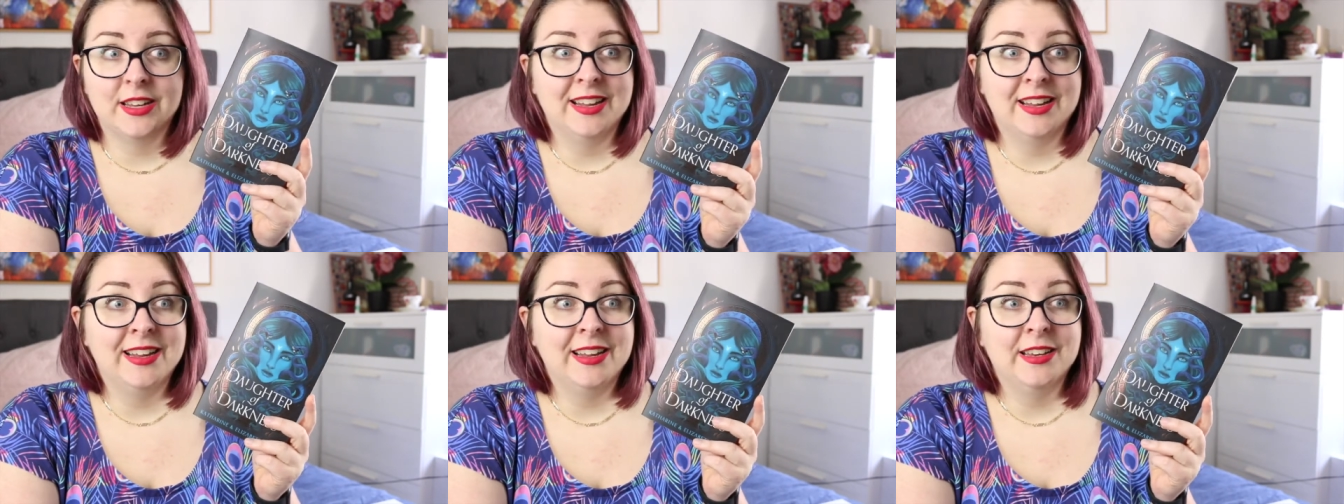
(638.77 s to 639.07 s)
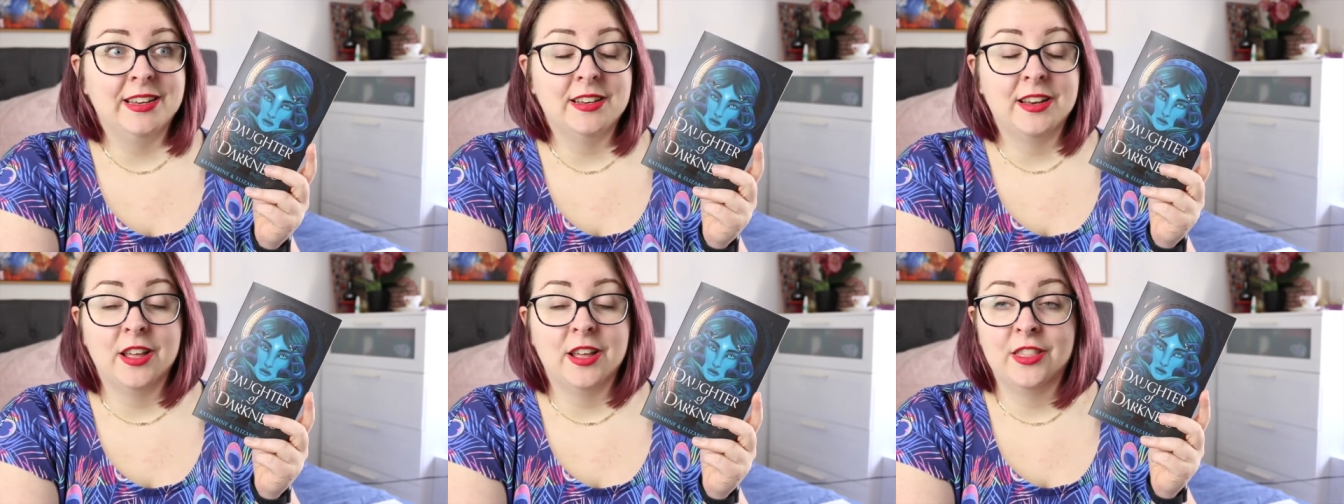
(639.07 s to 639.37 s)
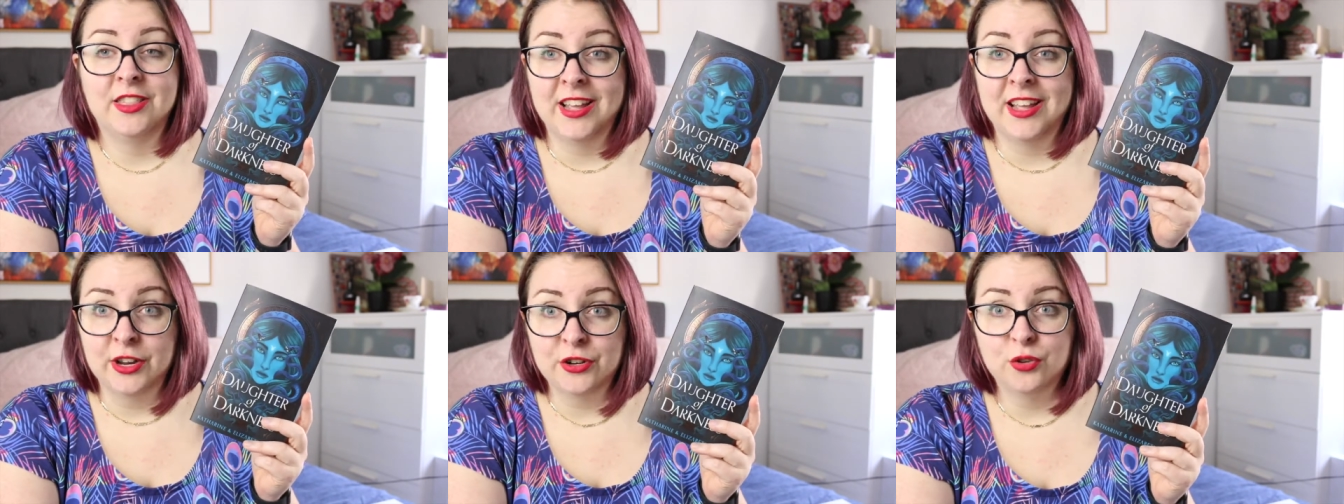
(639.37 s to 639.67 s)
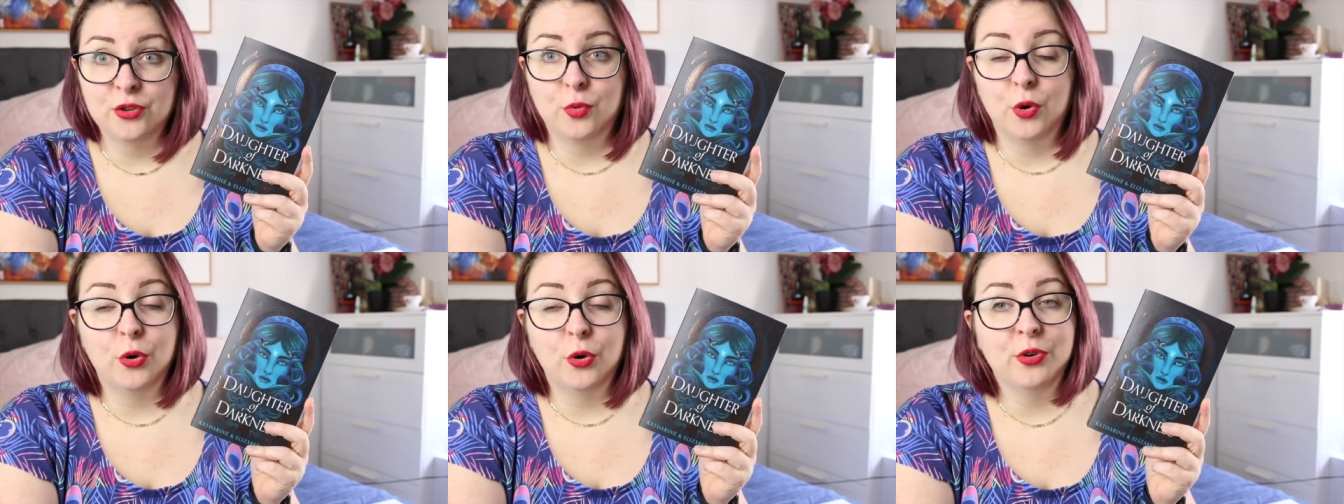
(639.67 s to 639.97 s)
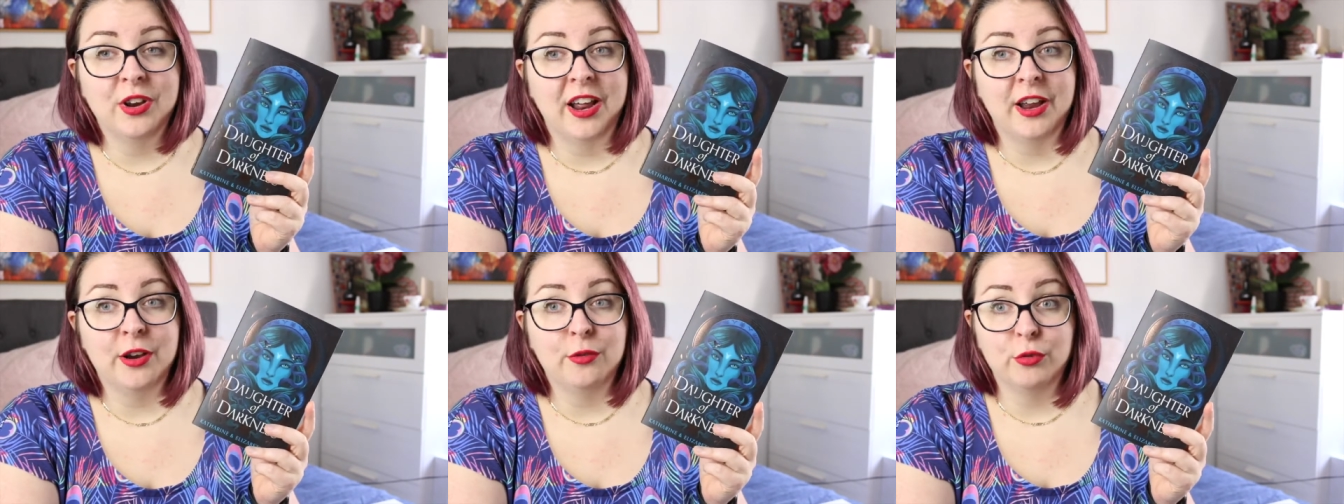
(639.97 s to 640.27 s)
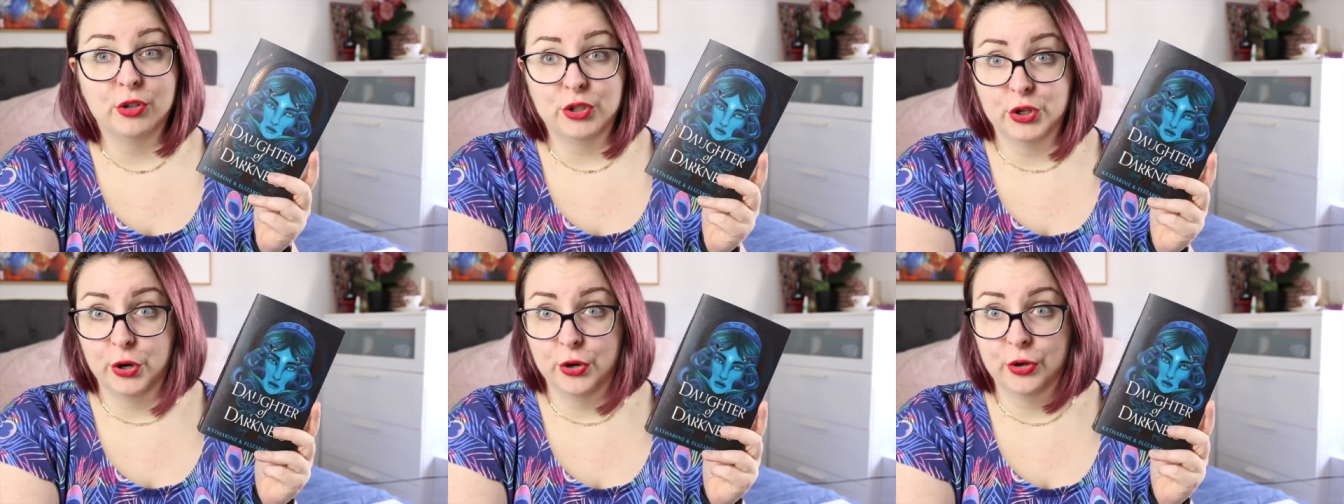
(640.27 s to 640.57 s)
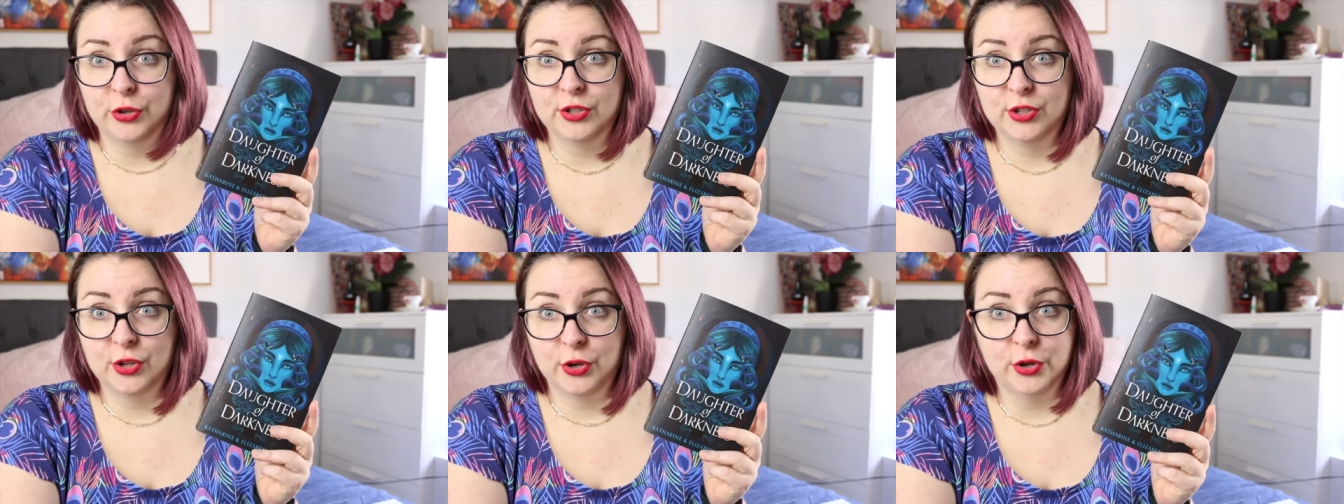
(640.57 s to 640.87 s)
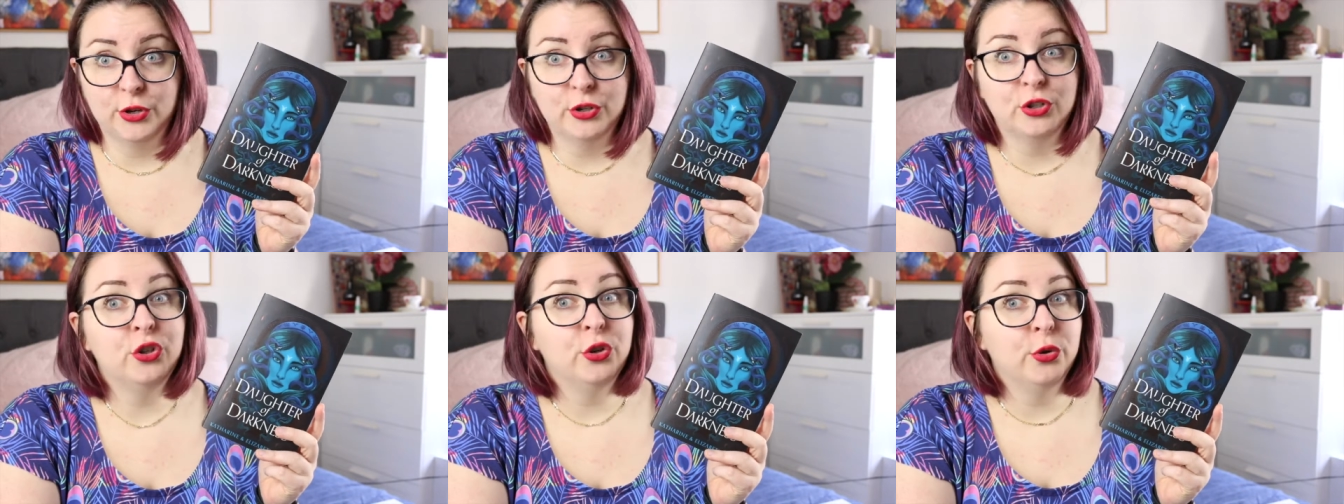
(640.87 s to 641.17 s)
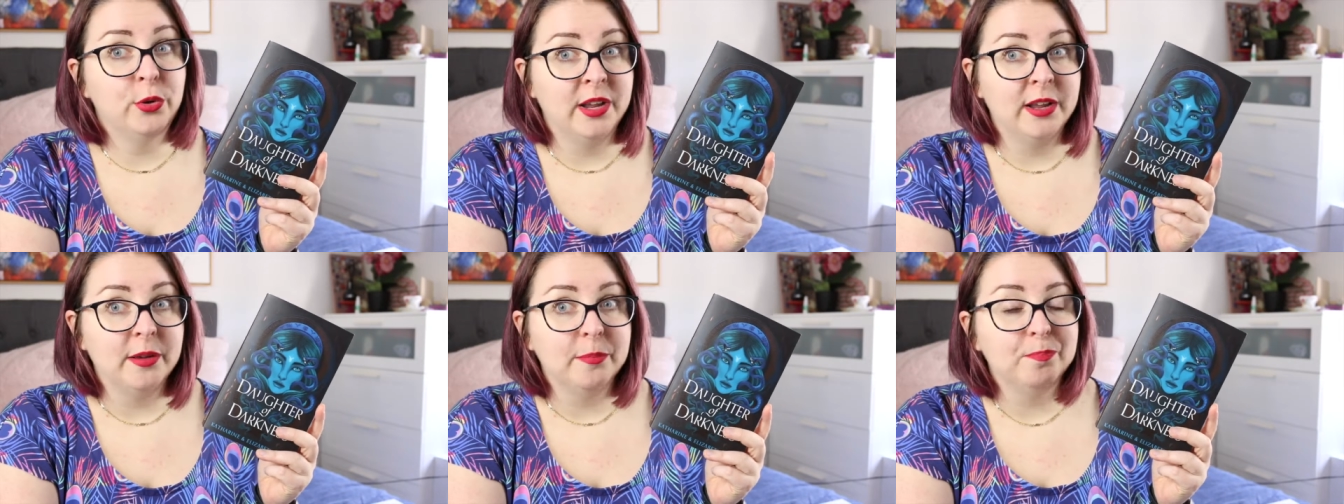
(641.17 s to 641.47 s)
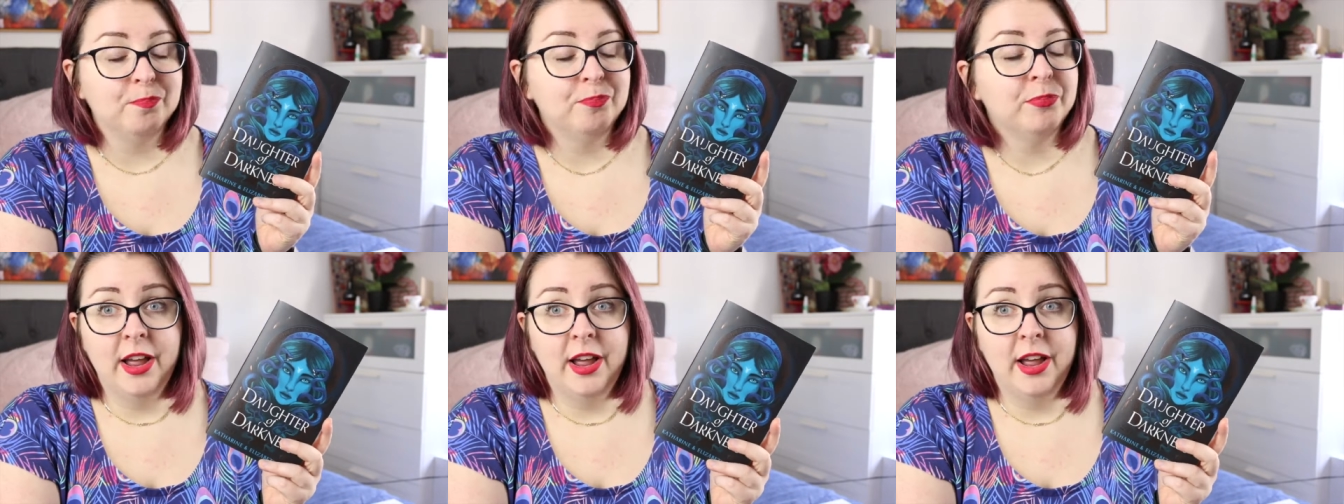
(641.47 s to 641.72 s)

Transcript: in the underworld and returns her to him.